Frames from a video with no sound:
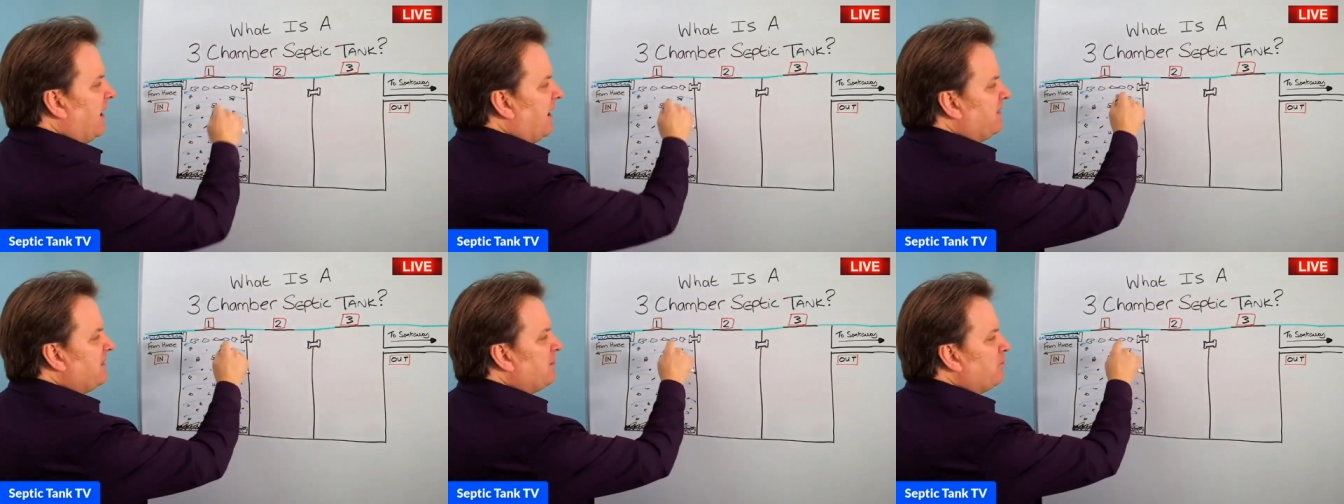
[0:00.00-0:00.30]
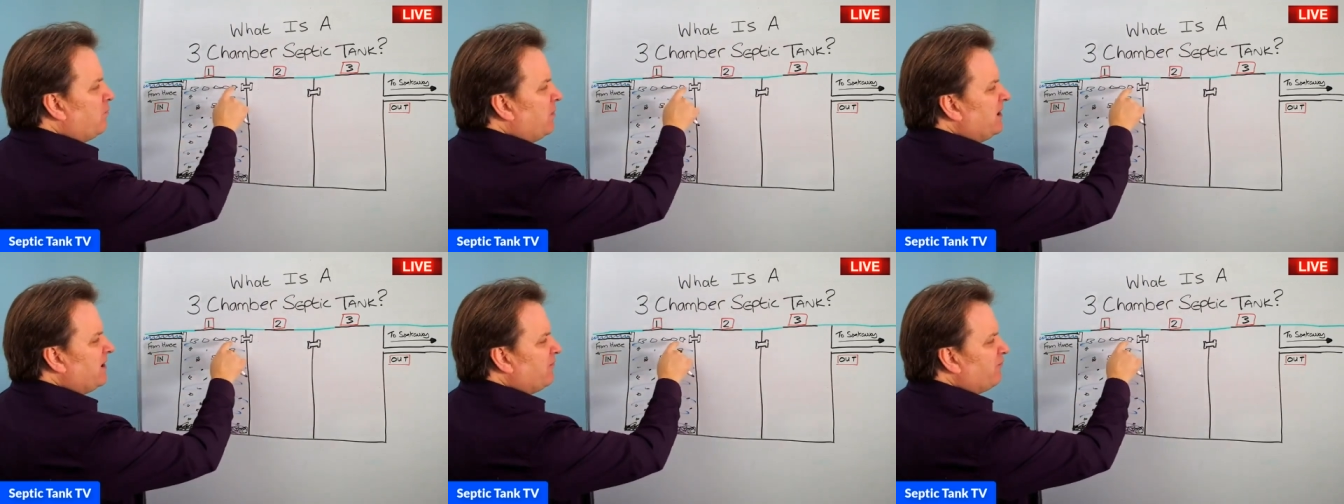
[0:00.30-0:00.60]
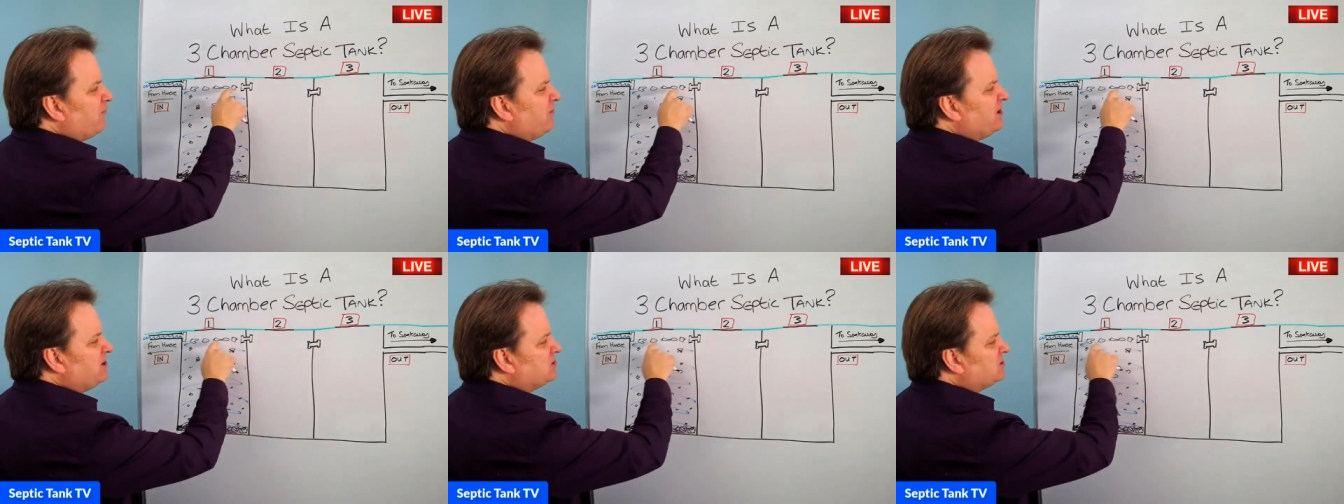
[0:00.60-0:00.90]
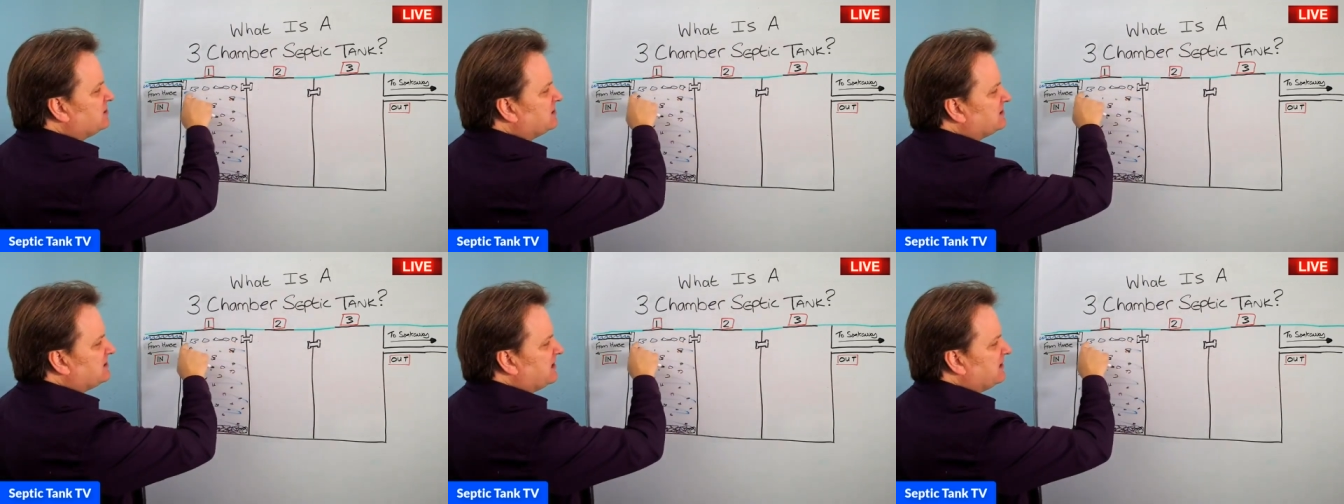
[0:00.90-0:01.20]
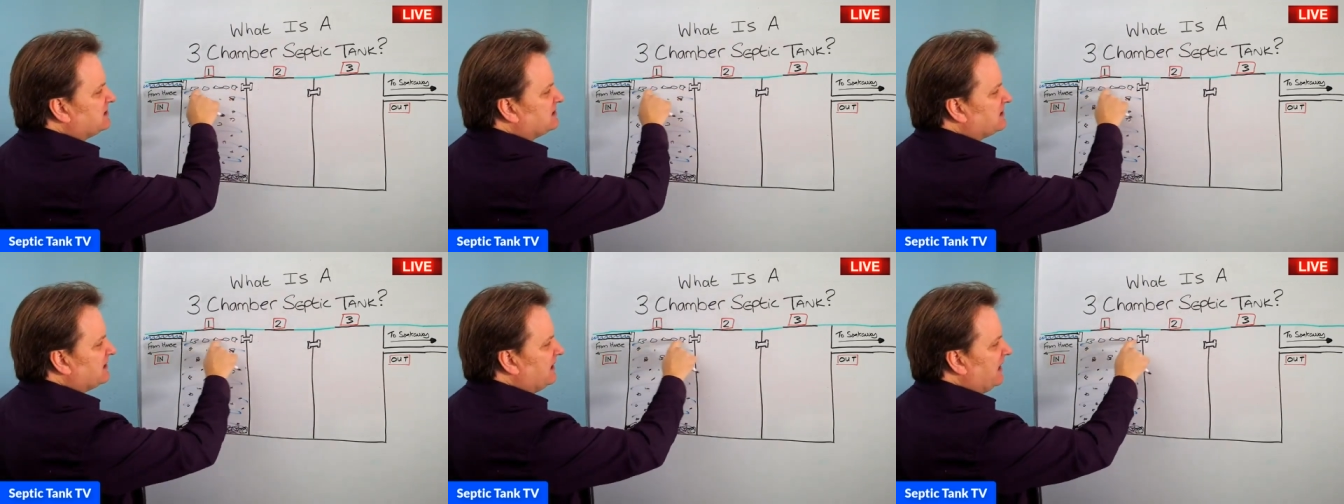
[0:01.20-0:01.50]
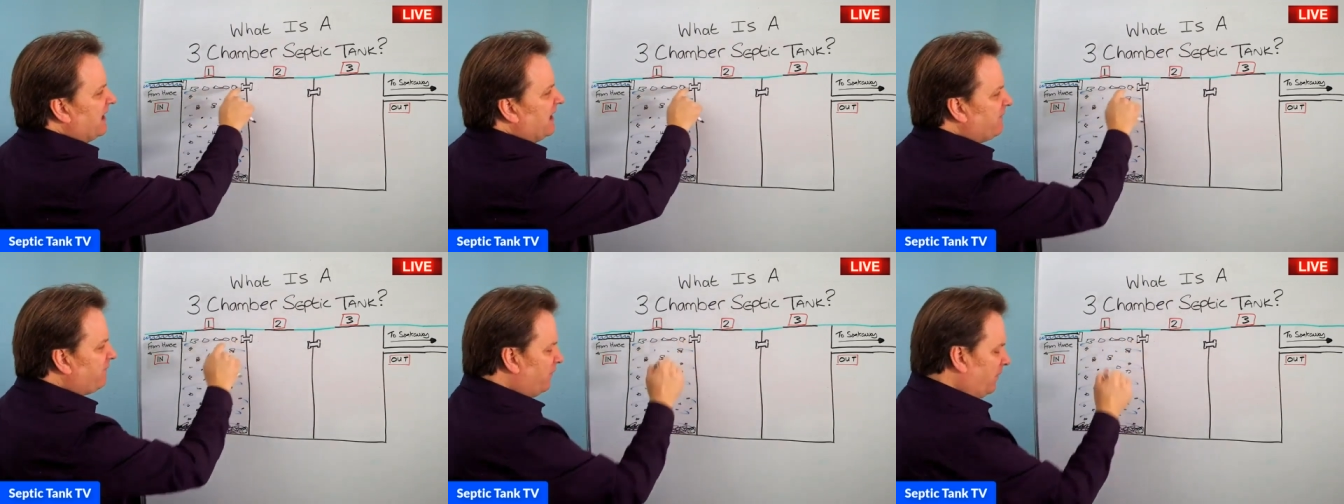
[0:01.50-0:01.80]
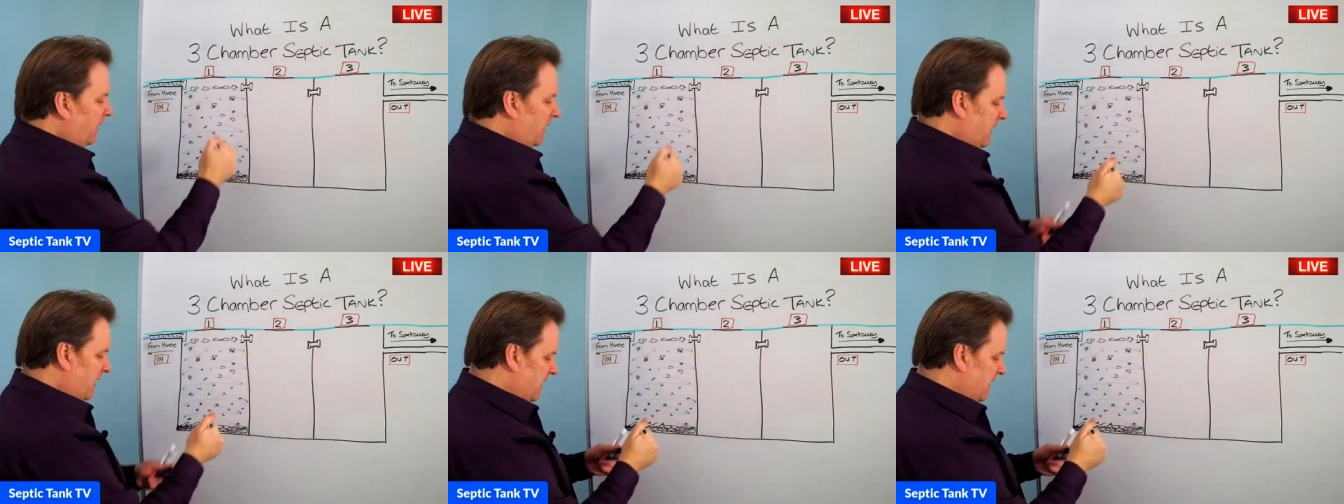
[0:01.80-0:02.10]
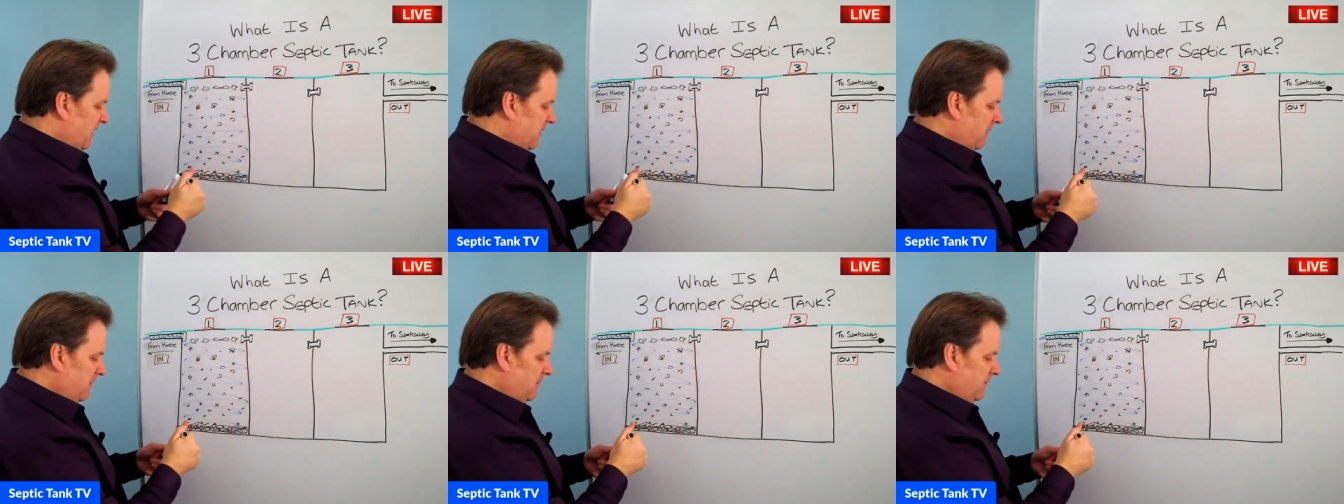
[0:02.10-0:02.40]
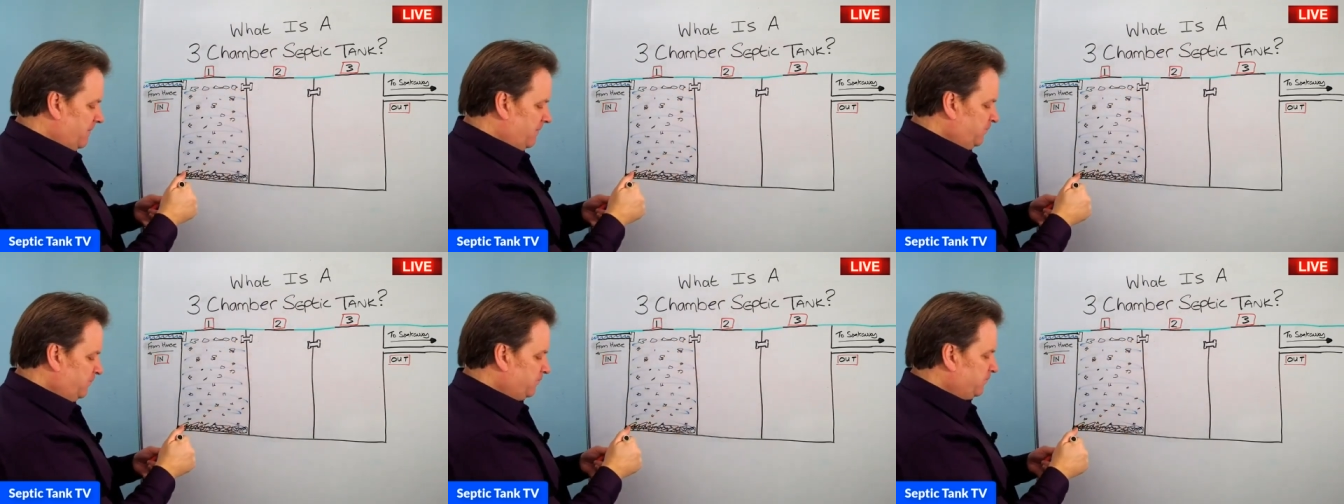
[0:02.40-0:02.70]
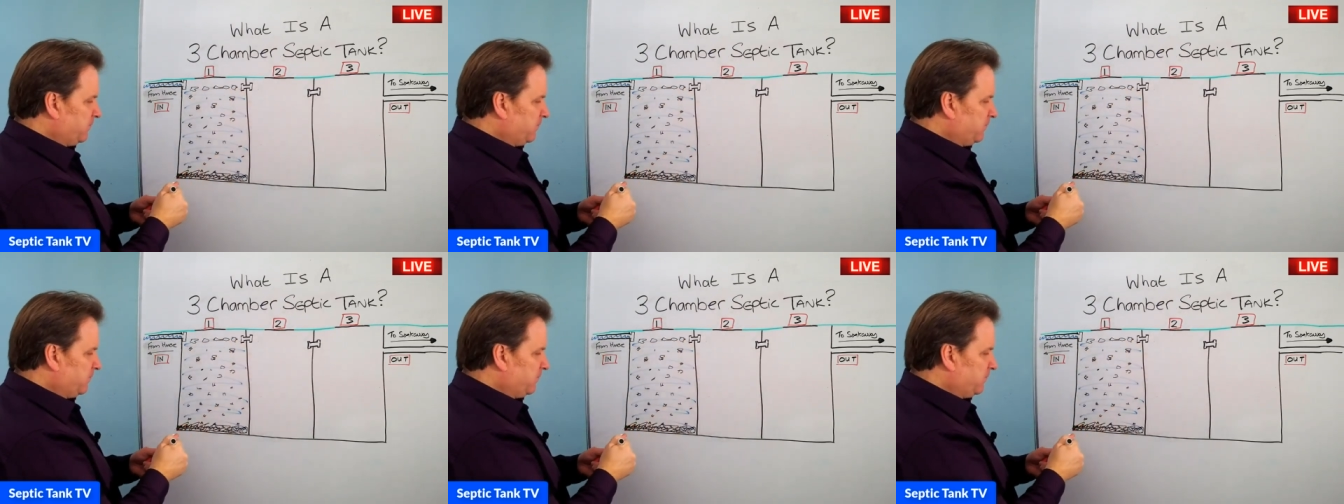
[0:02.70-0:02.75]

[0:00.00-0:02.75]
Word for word: And then when it reaches this level here,